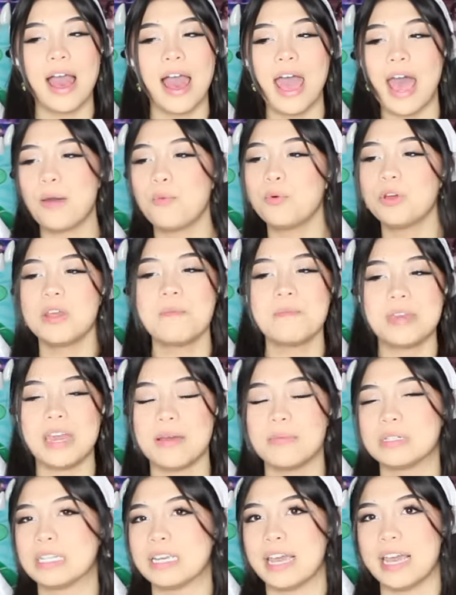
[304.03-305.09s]
I wouldn't be
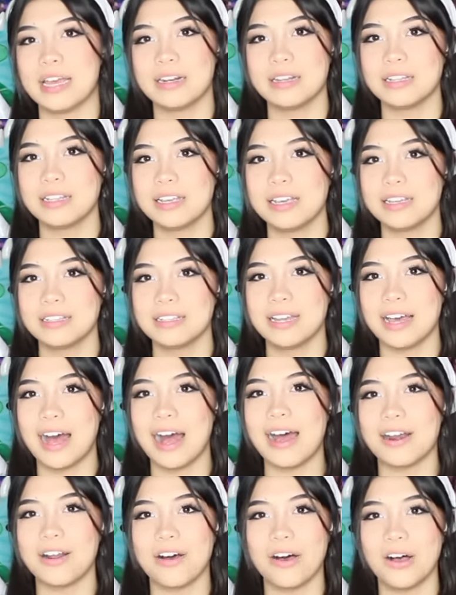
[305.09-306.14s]
able to handle it
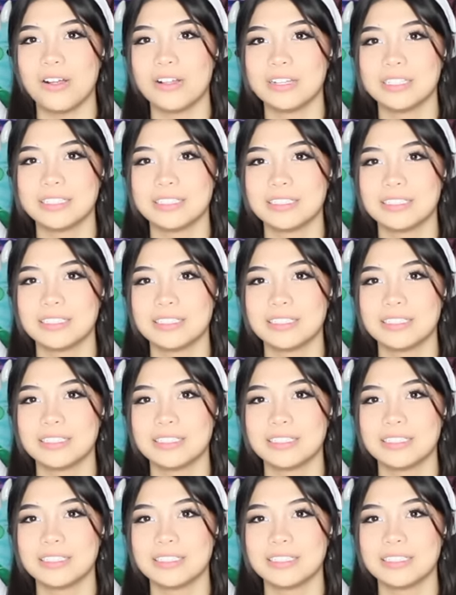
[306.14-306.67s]
at all.